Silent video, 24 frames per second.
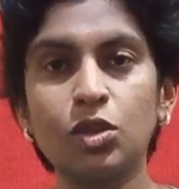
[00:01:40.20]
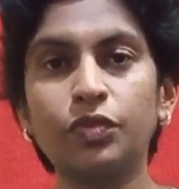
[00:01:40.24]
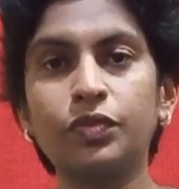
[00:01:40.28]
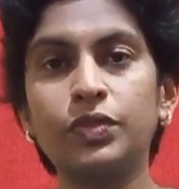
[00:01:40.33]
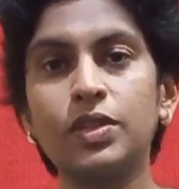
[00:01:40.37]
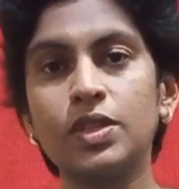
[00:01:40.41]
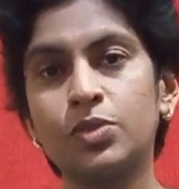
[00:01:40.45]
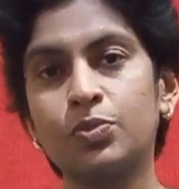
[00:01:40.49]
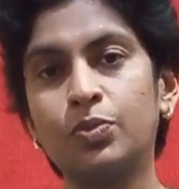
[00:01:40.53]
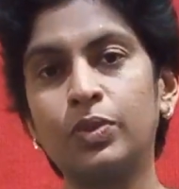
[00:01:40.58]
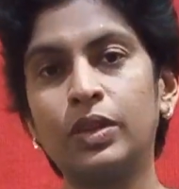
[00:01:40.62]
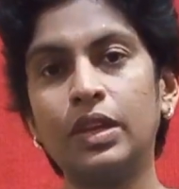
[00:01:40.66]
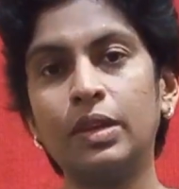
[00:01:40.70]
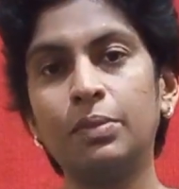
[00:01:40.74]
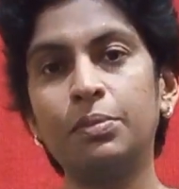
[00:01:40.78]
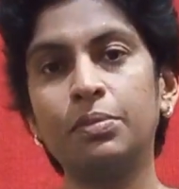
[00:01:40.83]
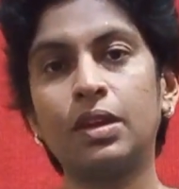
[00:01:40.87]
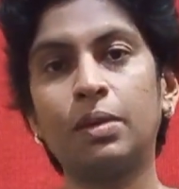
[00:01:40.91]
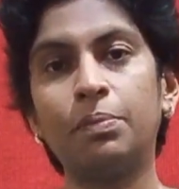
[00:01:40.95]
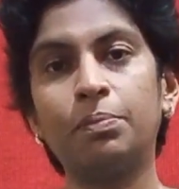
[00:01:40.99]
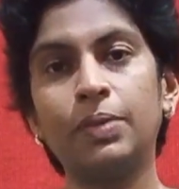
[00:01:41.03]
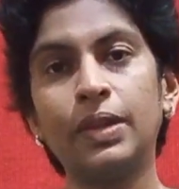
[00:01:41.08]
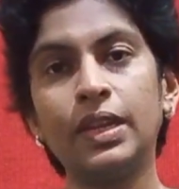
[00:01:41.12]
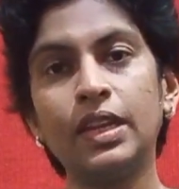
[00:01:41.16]
of this film
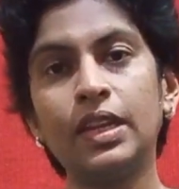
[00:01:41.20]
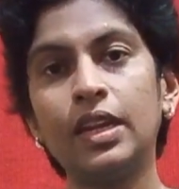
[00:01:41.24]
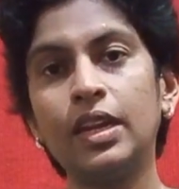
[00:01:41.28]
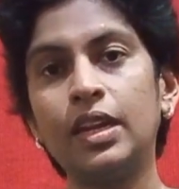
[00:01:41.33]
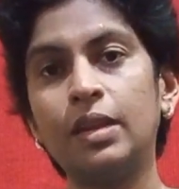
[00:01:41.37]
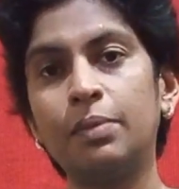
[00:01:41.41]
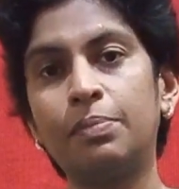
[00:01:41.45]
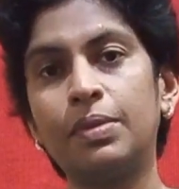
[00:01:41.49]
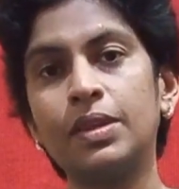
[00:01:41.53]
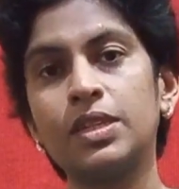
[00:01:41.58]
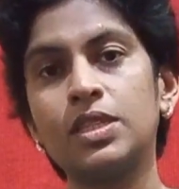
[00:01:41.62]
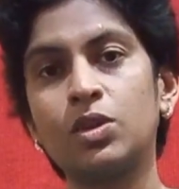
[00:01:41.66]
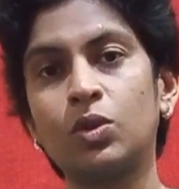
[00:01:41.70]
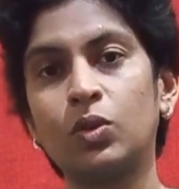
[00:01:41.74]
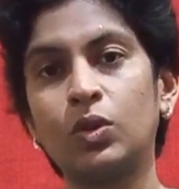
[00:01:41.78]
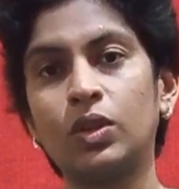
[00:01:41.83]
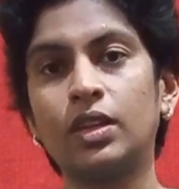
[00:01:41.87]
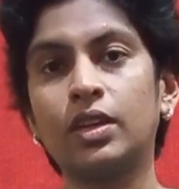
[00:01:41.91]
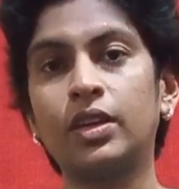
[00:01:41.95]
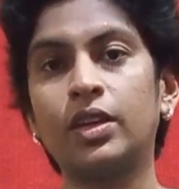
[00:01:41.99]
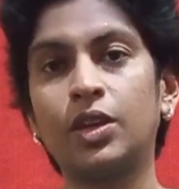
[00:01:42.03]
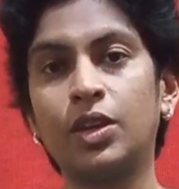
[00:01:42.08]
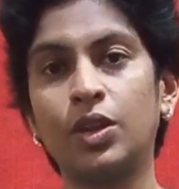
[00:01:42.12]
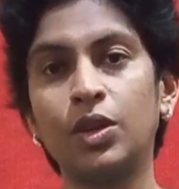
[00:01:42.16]
completely depends on
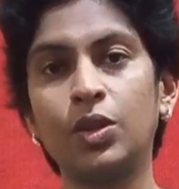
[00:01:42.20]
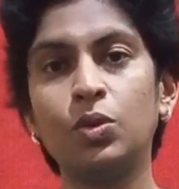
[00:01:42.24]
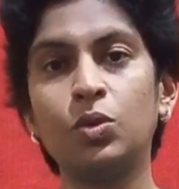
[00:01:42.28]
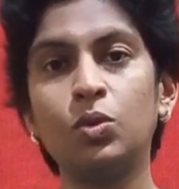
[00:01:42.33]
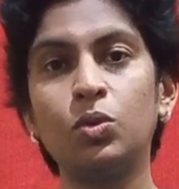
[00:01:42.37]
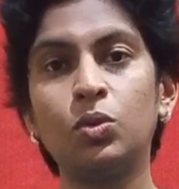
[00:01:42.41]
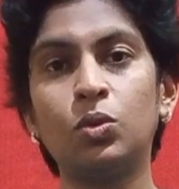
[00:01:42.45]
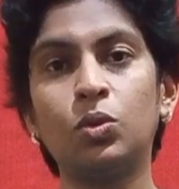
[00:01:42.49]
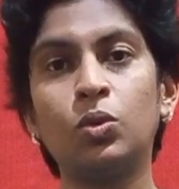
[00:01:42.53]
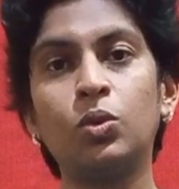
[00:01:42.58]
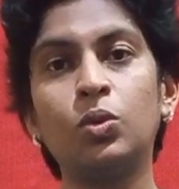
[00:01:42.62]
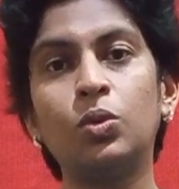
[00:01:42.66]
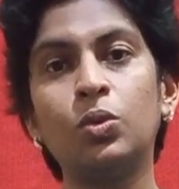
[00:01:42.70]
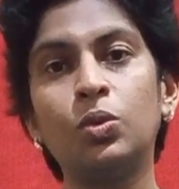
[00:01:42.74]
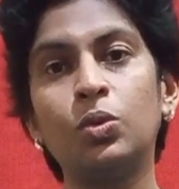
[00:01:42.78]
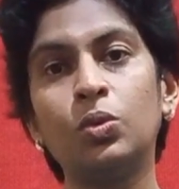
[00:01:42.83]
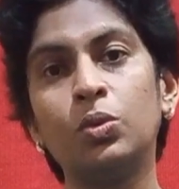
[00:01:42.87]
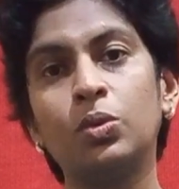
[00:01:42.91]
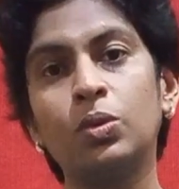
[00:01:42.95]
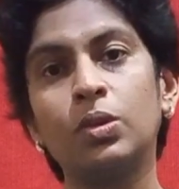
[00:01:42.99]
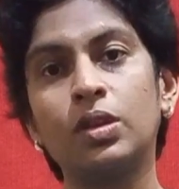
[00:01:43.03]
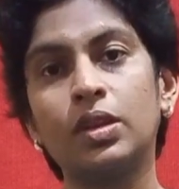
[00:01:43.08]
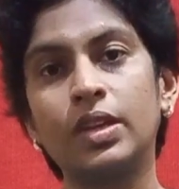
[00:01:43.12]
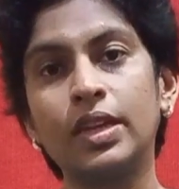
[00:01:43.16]
the crew who
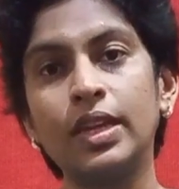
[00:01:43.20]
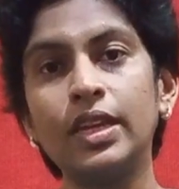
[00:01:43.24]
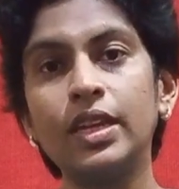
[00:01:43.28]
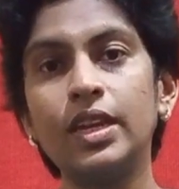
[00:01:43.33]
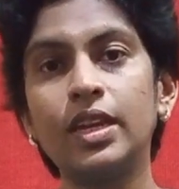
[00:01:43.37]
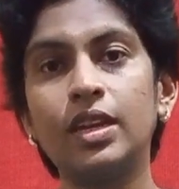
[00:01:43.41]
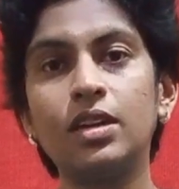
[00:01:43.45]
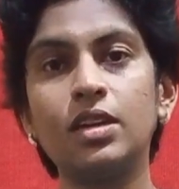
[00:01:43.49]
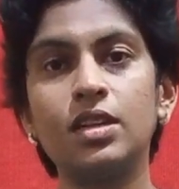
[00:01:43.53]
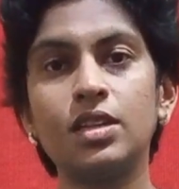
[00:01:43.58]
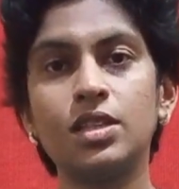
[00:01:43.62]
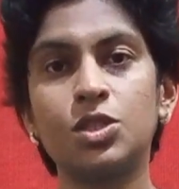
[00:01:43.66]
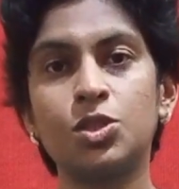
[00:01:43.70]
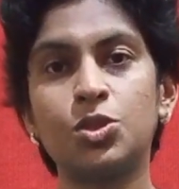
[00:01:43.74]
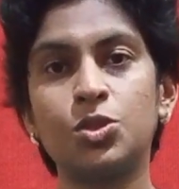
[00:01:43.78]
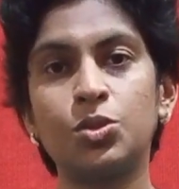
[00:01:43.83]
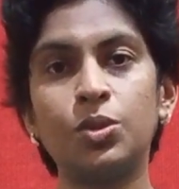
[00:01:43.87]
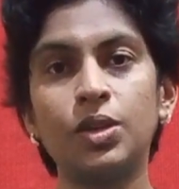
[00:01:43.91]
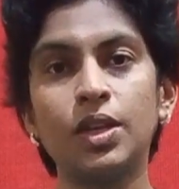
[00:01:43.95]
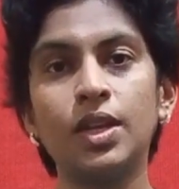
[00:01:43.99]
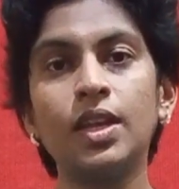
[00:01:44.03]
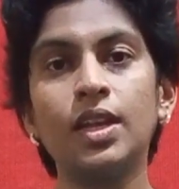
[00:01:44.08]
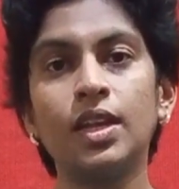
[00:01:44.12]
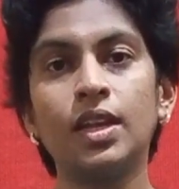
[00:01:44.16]
really
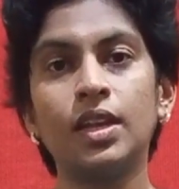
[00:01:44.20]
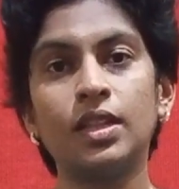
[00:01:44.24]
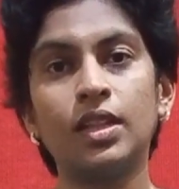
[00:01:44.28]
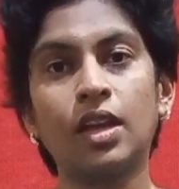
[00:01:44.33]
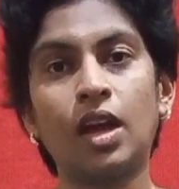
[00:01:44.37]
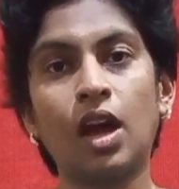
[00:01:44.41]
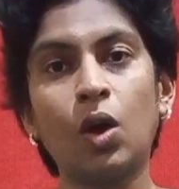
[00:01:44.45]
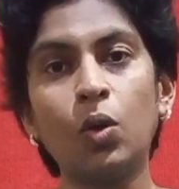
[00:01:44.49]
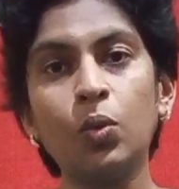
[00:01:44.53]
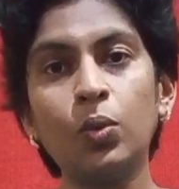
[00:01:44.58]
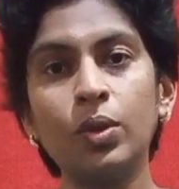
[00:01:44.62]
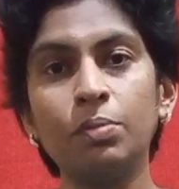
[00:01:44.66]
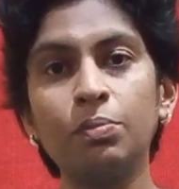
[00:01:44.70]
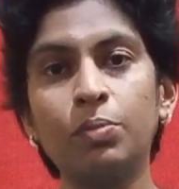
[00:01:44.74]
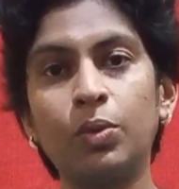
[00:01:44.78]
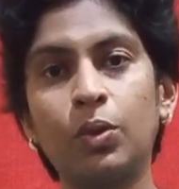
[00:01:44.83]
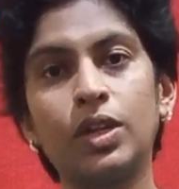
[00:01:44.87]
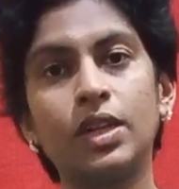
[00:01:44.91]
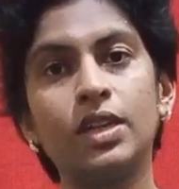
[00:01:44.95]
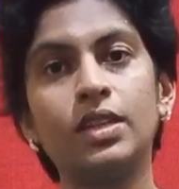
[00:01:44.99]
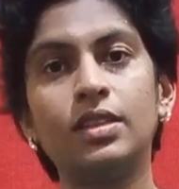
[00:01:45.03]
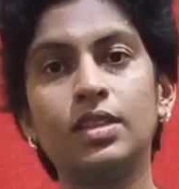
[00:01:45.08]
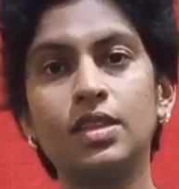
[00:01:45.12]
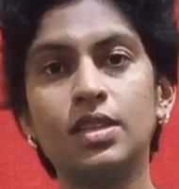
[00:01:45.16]
understood how
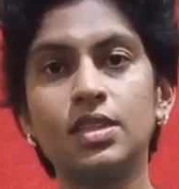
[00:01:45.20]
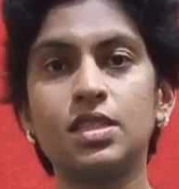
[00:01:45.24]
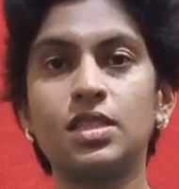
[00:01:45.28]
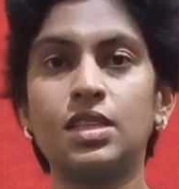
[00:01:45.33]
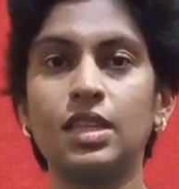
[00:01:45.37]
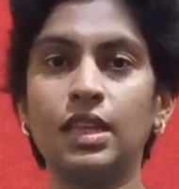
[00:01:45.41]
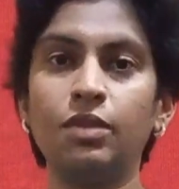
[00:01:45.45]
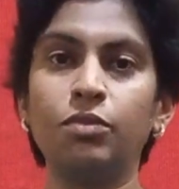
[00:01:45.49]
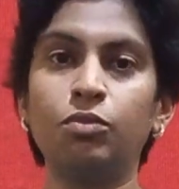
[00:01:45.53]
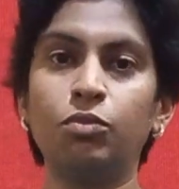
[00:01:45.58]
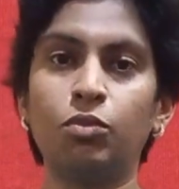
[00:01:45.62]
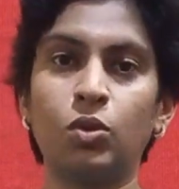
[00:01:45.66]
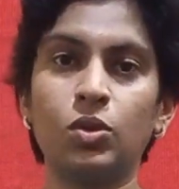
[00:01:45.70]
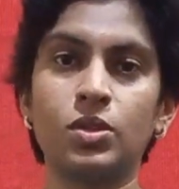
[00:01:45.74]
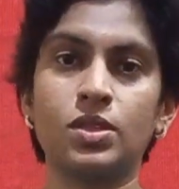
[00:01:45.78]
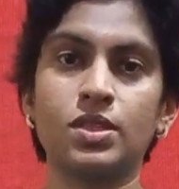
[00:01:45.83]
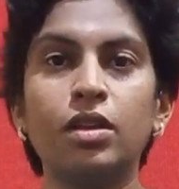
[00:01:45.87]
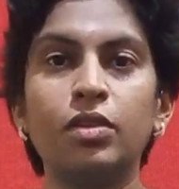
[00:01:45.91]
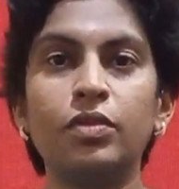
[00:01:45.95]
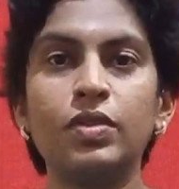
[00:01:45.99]
important this theme was.